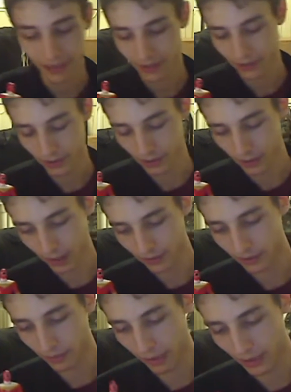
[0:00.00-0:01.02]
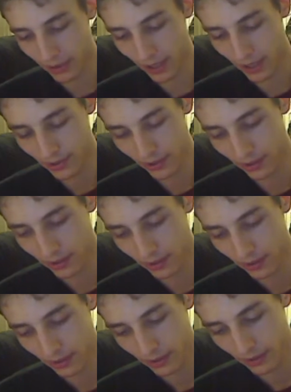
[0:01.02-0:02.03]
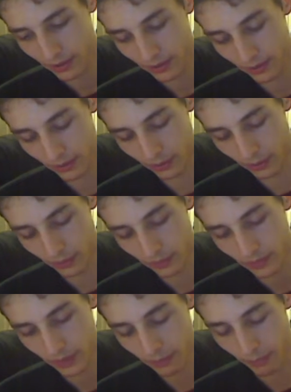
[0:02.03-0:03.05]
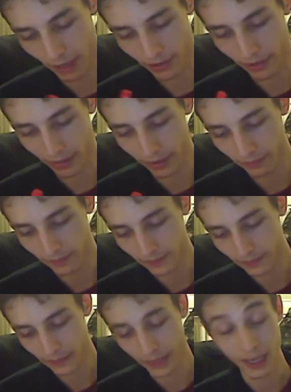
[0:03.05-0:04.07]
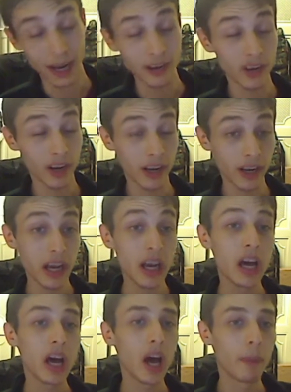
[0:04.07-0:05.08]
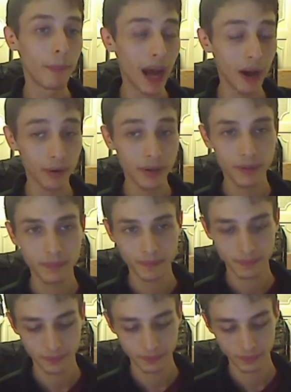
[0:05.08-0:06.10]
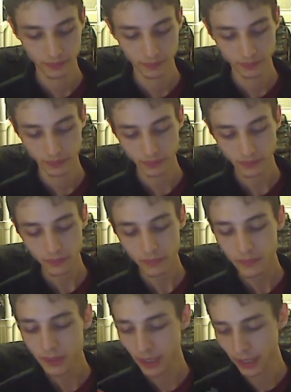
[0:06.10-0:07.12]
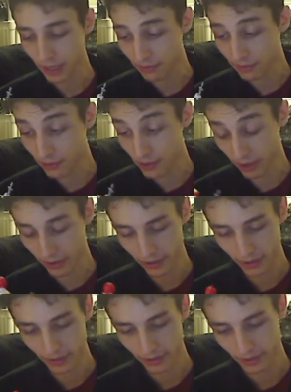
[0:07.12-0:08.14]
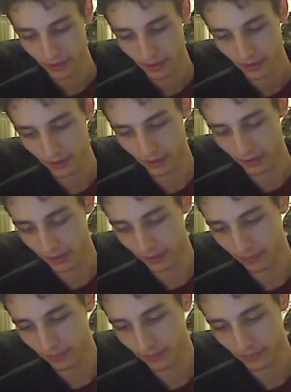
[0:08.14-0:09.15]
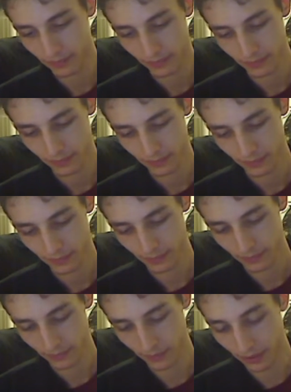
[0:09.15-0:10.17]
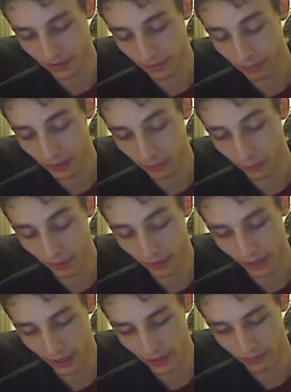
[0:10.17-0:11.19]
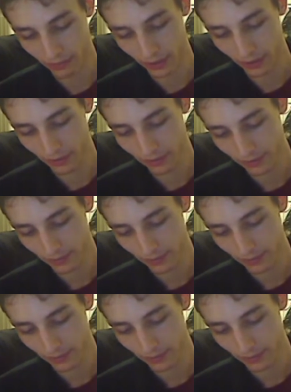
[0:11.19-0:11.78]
utilize your imagination to imagine them engaging in a bout against the Juggernaut, then they're simply more than action figures.